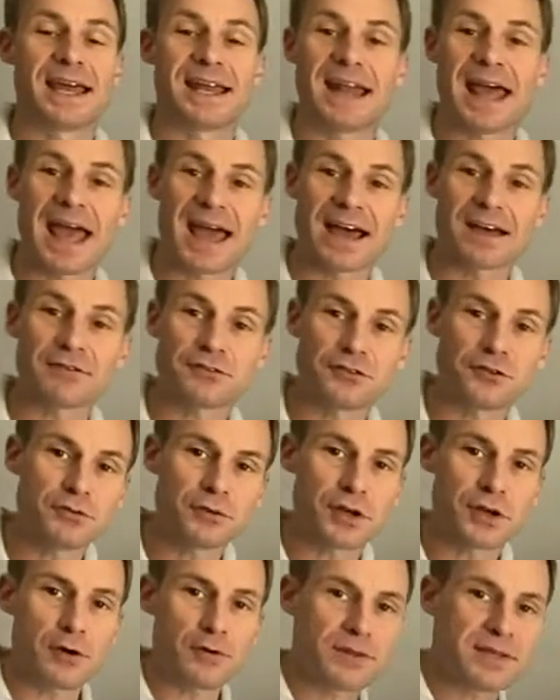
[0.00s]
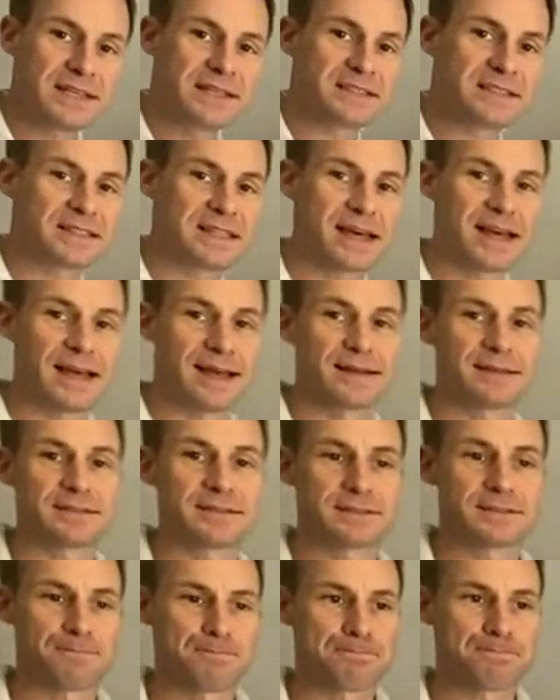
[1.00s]
And as you know these
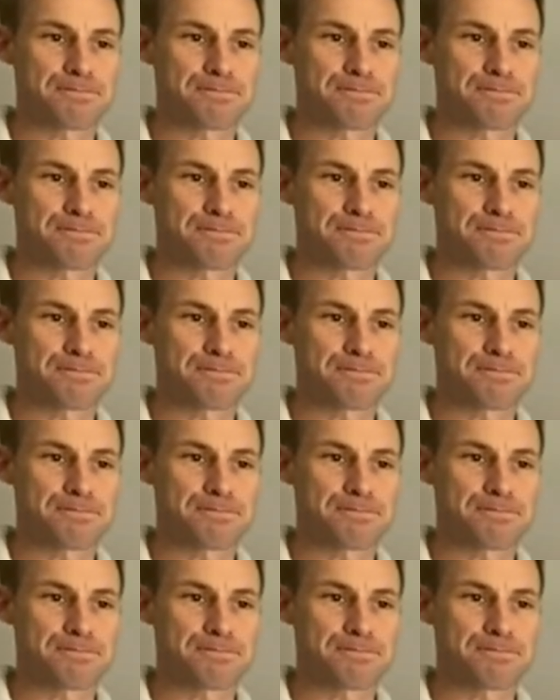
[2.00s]
things,